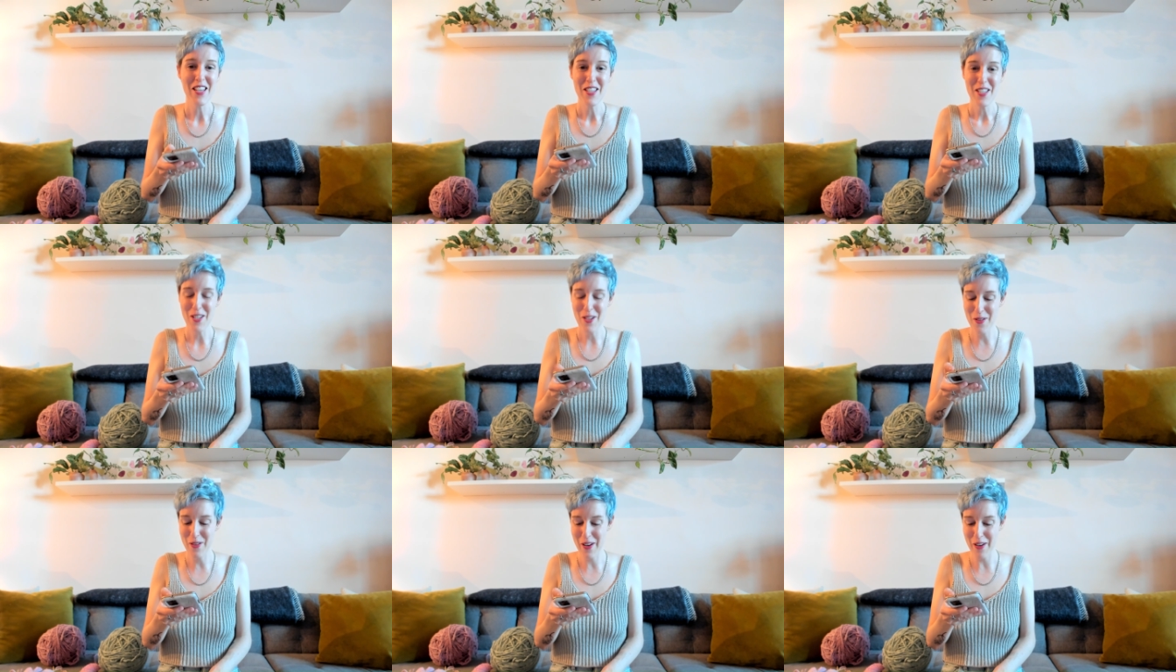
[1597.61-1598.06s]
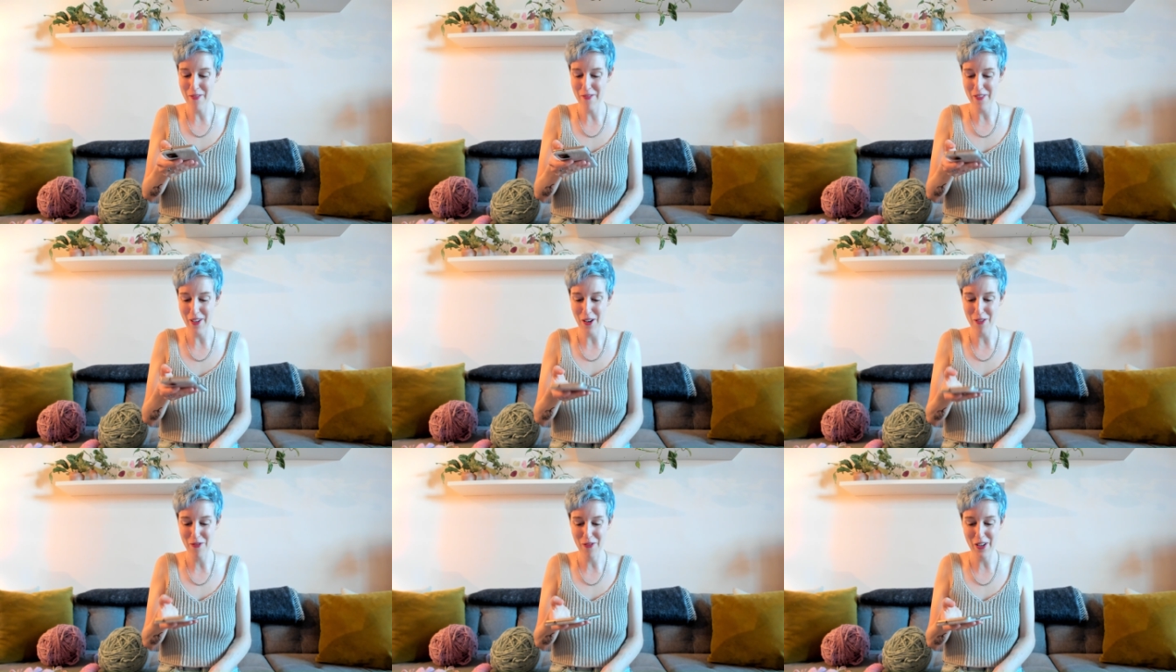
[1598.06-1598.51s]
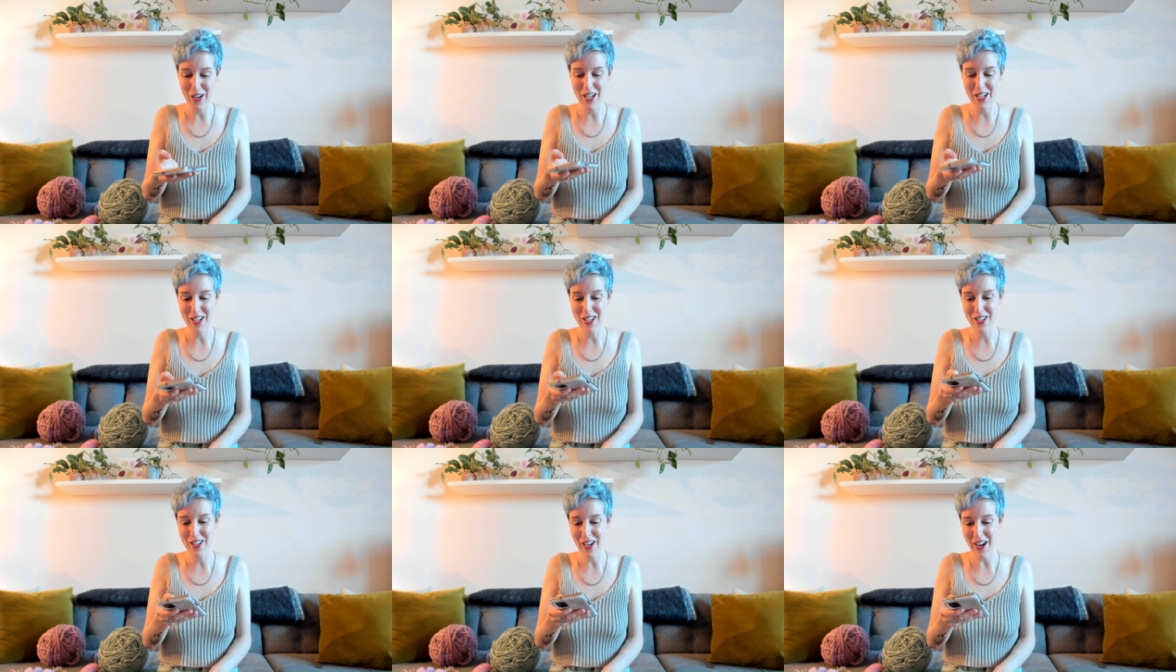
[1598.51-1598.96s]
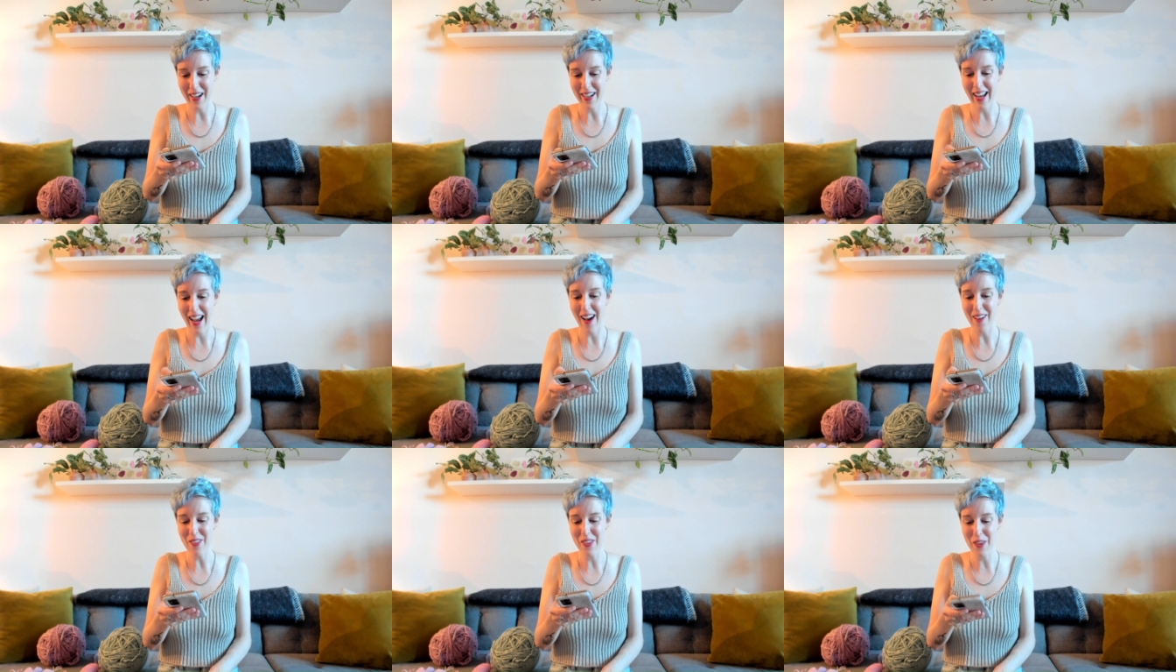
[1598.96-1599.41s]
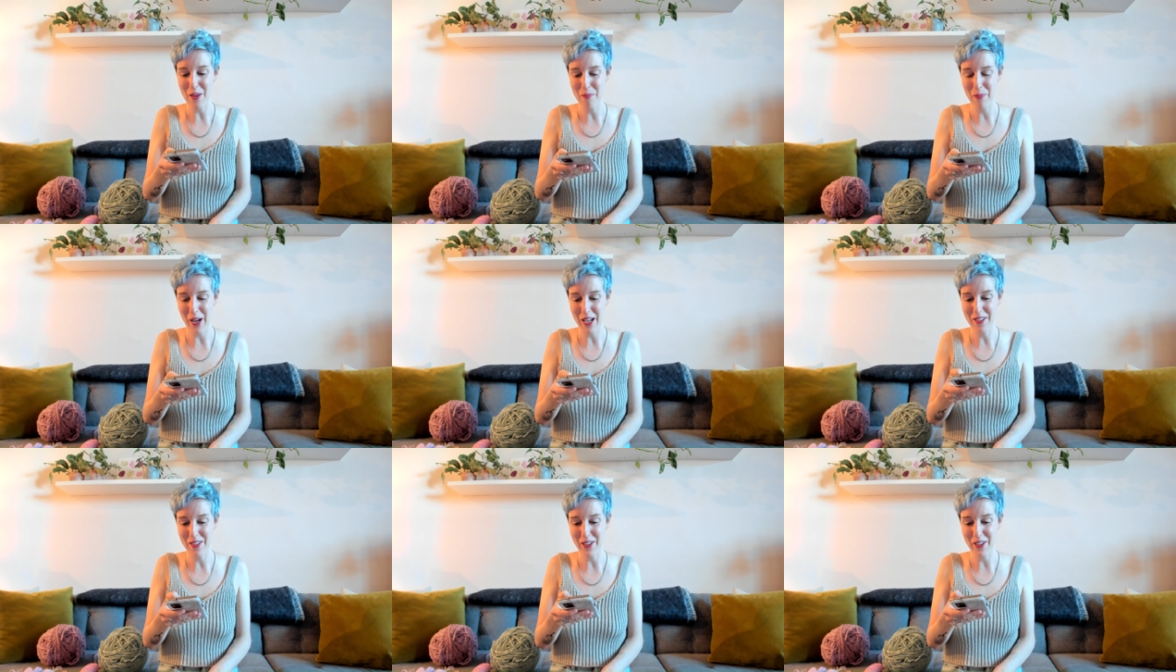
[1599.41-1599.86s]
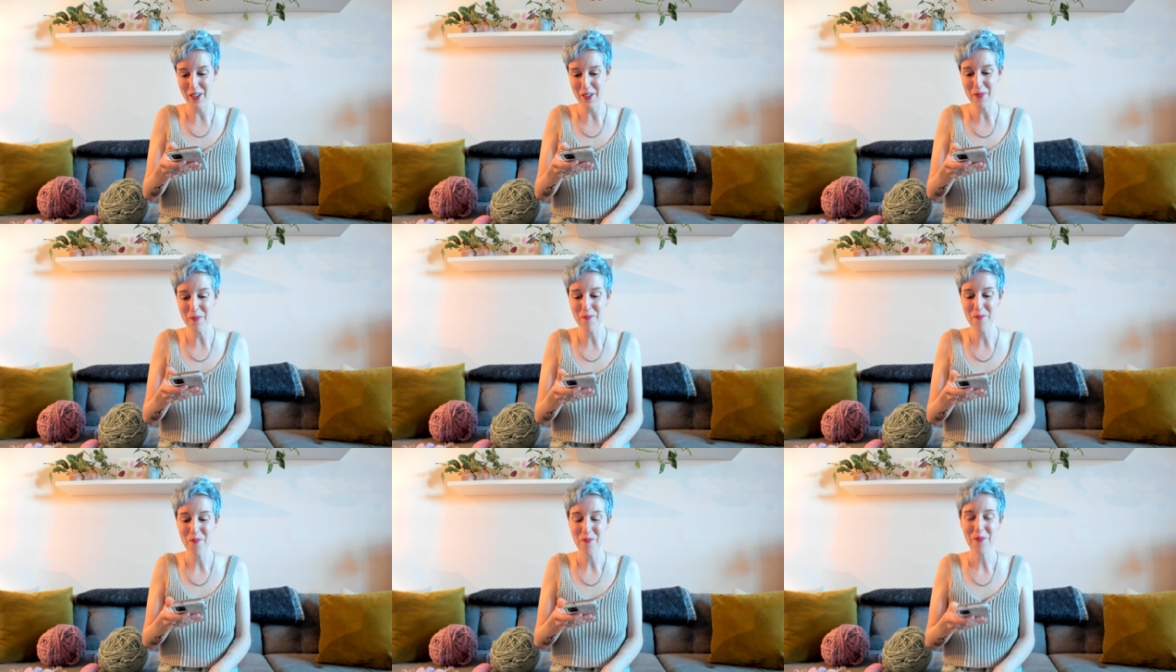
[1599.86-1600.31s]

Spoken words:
you can feel free to check out the bundle.